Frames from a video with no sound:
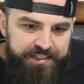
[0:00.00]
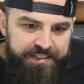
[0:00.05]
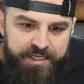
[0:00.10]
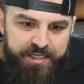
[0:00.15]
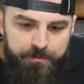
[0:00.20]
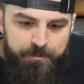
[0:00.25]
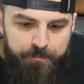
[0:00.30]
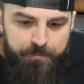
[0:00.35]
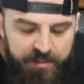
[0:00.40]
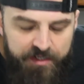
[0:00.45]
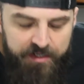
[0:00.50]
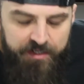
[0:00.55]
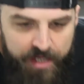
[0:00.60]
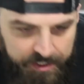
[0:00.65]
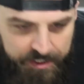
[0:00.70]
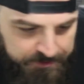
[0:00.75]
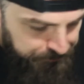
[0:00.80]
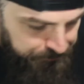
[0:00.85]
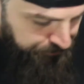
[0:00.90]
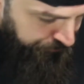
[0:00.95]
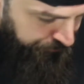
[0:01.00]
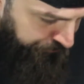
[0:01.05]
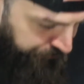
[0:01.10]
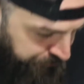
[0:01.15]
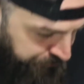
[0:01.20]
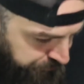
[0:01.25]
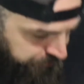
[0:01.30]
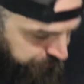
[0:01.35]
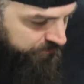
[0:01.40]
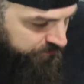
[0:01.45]
getting me today.
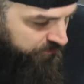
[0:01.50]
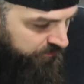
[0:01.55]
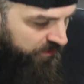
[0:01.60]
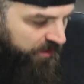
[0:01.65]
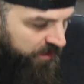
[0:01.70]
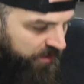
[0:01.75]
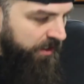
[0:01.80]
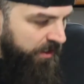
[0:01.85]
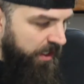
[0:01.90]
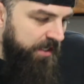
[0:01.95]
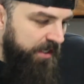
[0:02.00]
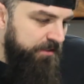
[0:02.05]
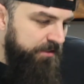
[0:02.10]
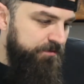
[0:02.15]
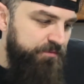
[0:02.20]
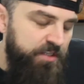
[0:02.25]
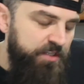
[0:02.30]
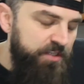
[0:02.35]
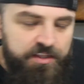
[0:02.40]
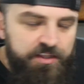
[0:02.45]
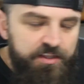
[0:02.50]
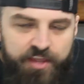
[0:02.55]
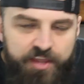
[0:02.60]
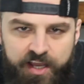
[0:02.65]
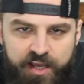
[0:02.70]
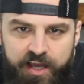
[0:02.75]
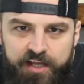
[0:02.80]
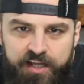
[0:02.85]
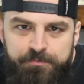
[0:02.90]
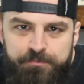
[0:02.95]
I
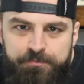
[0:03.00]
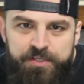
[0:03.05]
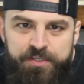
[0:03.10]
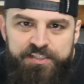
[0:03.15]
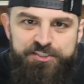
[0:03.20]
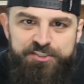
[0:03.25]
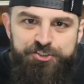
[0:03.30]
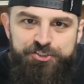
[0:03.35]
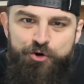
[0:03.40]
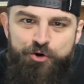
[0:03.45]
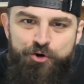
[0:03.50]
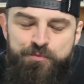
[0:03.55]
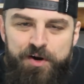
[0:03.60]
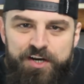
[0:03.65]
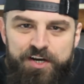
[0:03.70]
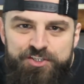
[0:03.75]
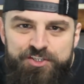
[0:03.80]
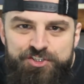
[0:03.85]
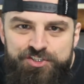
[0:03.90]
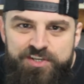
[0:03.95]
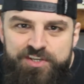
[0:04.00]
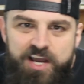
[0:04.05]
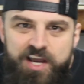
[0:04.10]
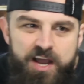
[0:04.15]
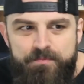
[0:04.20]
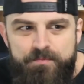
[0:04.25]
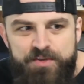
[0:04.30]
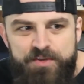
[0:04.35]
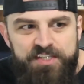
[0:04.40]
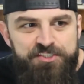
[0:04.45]
think I spent so much
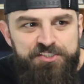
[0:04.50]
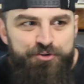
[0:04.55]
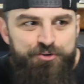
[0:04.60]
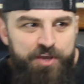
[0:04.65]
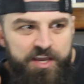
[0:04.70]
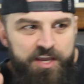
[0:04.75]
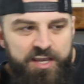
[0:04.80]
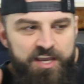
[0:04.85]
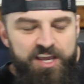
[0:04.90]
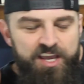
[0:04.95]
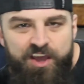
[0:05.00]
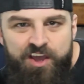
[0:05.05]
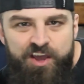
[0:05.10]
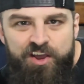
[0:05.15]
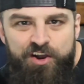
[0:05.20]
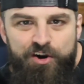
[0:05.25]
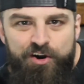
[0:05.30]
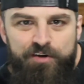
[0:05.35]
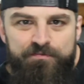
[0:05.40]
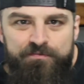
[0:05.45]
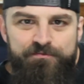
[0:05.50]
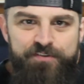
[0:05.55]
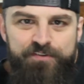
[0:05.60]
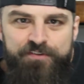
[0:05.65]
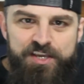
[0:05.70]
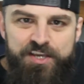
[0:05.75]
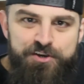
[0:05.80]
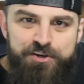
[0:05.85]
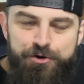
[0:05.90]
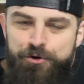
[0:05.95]
time yesterday on
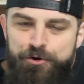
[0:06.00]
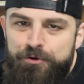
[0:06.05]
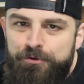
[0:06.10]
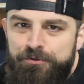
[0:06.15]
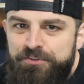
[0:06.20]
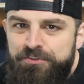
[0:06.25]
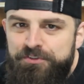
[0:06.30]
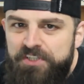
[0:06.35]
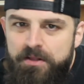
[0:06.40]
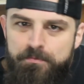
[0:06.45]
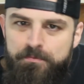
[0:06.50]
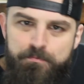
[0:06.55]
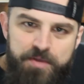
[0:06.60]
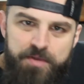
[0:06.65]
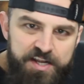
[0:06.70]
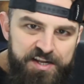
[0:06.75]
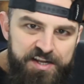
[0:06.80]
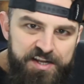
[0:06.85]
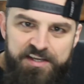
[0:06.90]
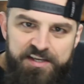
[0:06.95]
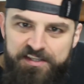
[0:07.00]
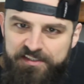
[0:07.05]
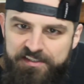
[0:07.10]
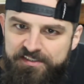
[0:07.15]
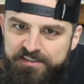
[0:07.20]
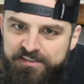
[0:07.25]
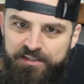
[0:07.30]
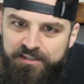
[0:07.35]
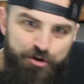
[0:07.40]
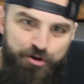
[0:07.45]
videos, in
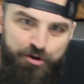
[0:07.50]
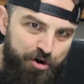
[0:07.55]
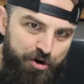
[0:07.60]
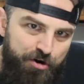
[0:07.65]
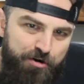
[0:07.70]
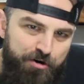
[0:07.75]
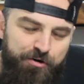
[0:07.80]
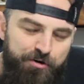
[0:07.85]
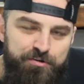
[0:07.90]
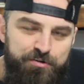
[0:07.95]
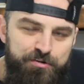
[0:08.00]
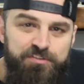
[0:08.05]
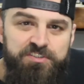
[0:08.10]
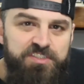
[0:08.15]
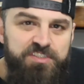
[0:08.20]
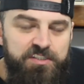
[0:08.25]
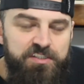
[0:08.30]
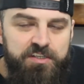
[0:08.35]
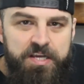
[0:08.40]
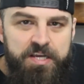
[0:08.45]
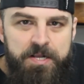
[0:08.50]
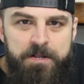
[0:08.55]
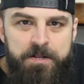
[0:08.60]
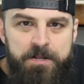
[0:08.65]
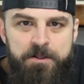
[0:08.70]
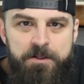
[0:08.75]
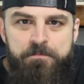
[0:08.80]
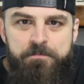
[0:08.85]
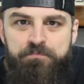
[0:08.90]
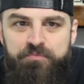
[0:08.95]
meetings, and calls, and
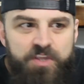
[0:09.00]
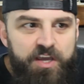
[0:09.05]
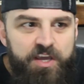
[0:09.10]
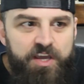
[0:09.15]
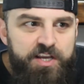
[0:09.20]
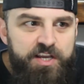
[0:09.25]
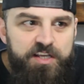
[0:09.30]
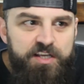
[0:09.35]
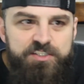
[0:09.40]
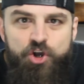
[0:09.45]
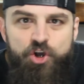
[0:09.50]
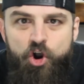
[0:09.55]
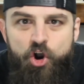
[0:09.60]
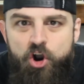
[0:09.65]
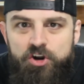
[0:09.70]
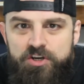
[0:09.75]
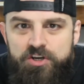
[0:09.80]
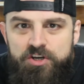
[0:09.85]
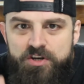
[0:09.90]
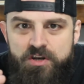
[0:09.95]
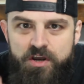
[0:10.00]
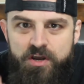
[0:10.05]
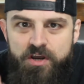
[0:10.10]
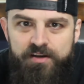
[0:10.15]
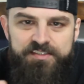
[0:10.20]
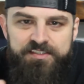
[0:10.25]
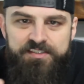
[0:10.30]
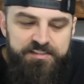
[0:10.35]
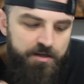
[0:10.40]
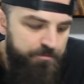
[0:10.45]
I think I talked
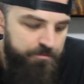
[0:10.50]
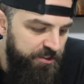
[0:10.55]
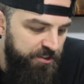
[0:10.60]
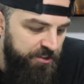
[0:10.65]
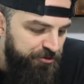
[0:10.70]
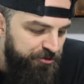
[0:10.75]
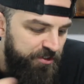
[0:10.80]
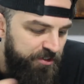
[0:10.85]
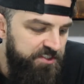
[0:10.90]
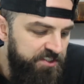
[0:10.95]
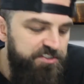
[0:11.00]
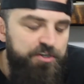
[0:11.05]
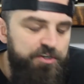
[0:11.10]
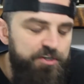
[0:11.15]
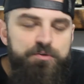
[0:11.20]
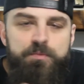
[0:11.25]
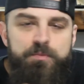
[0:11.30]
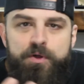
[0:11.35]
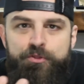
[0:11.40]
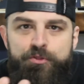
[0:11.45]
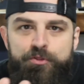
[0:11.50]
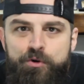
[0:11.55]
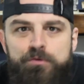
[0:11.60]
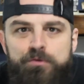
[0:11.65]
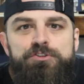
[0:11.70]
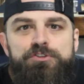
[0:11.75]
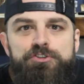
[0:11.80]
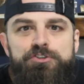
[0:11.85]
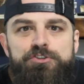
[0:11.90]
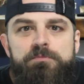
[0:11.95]
nonstop yesterday. So my
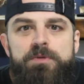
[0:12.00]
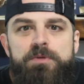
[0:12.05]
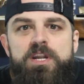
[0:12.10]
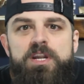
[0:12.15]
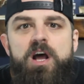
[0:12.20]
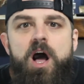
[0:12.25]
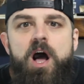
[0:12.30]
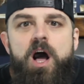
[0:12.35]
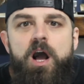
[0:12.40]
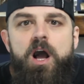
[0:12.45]
throat's just been